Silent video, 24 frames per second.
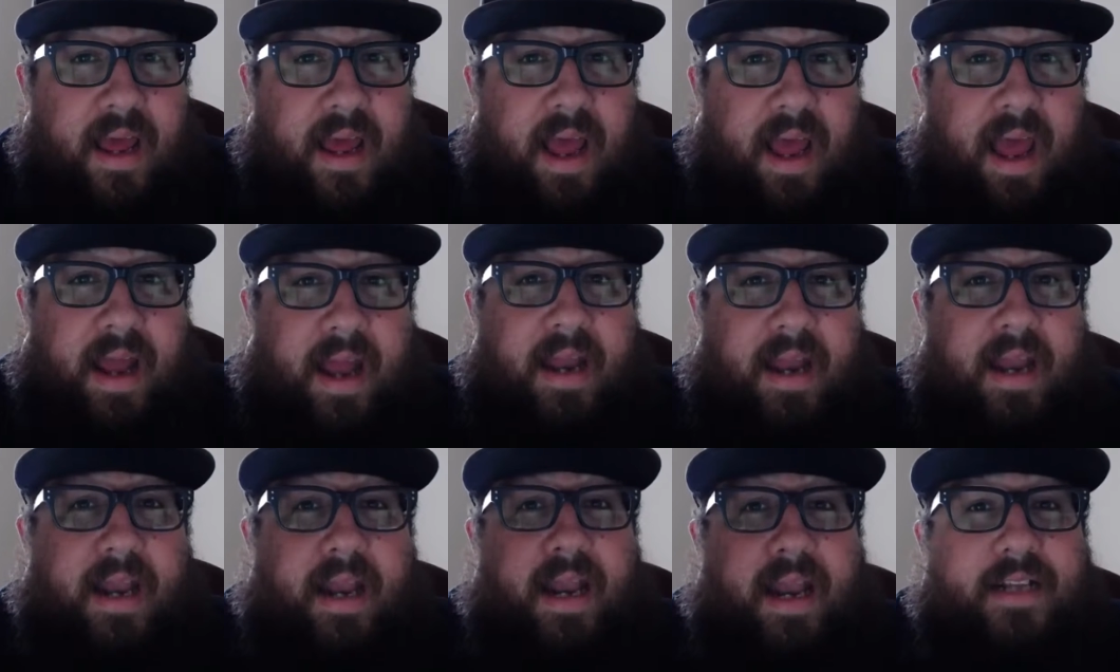and
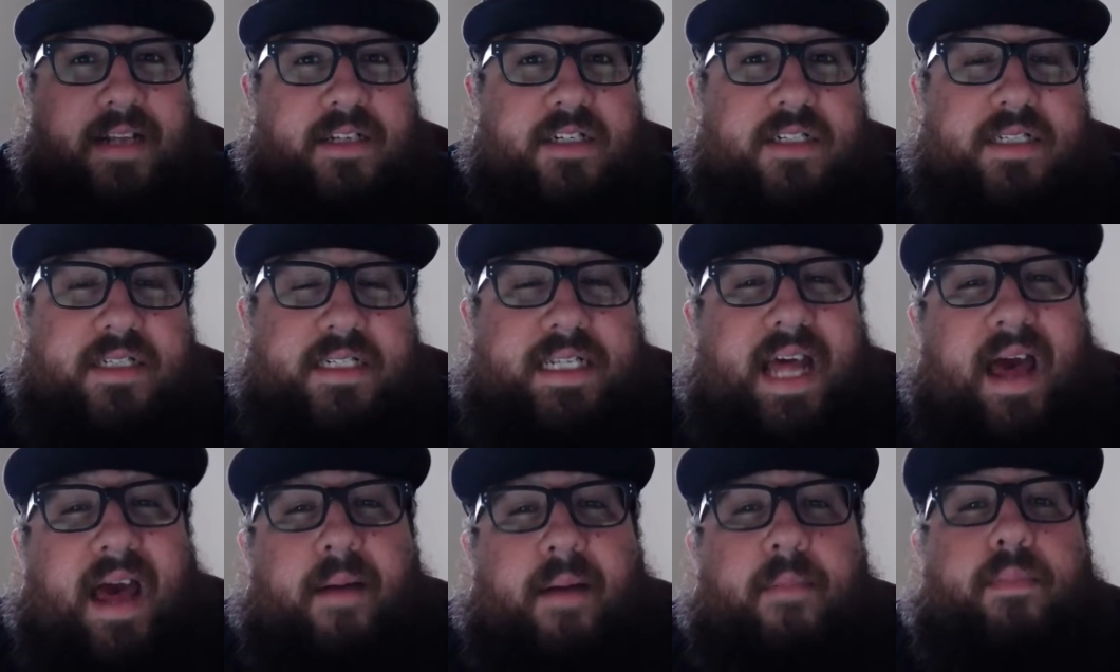not just
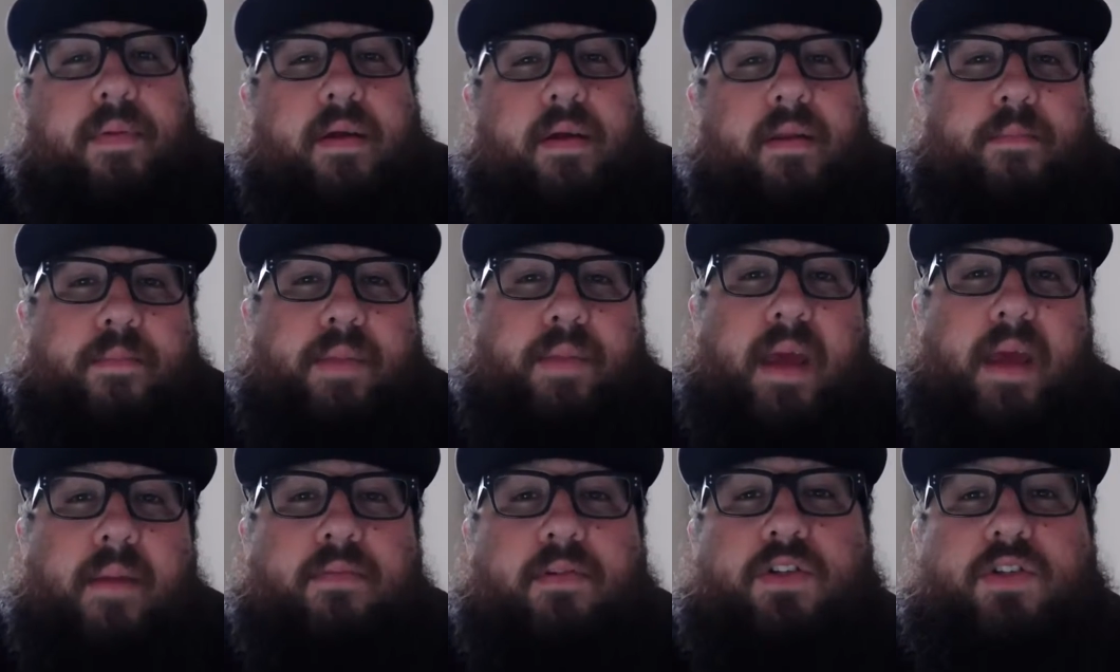that, but
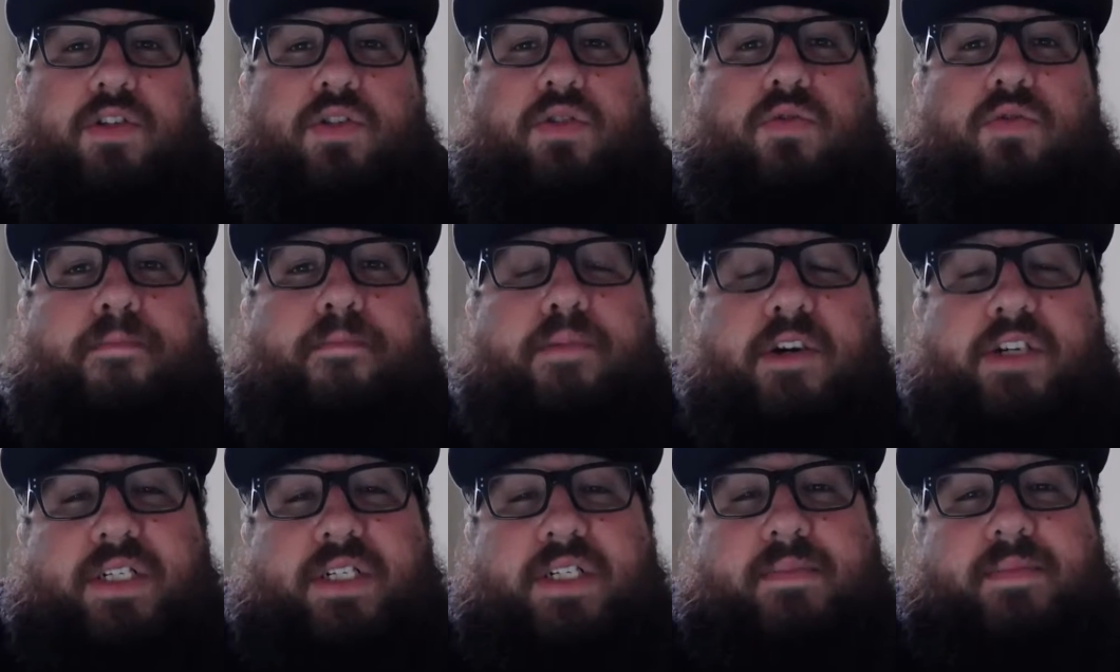be able to
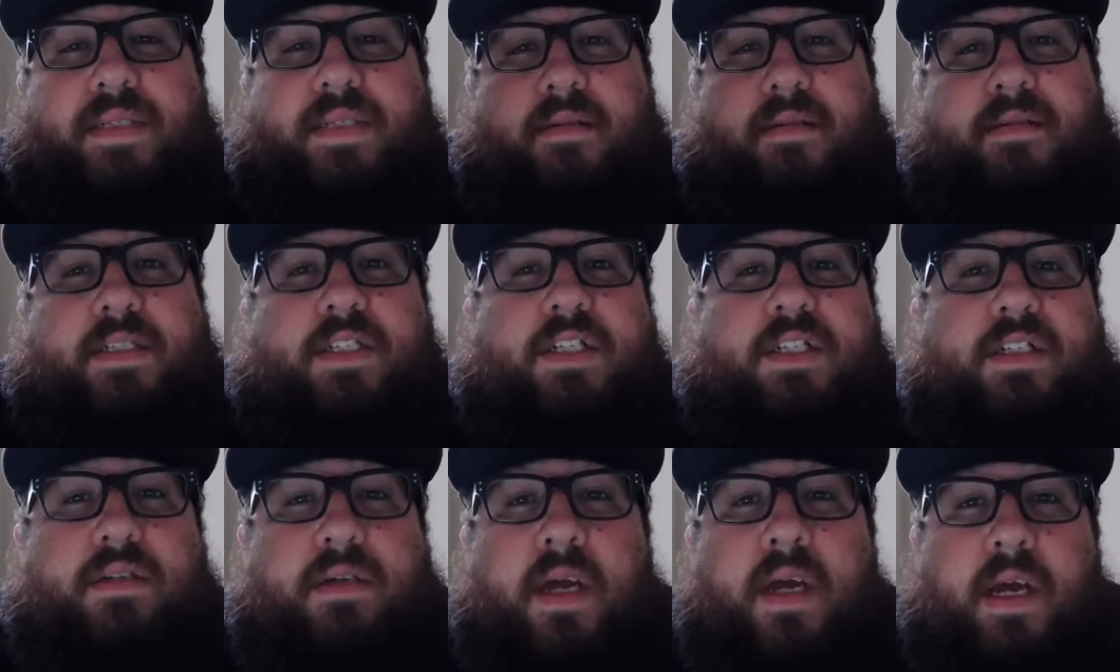push themselves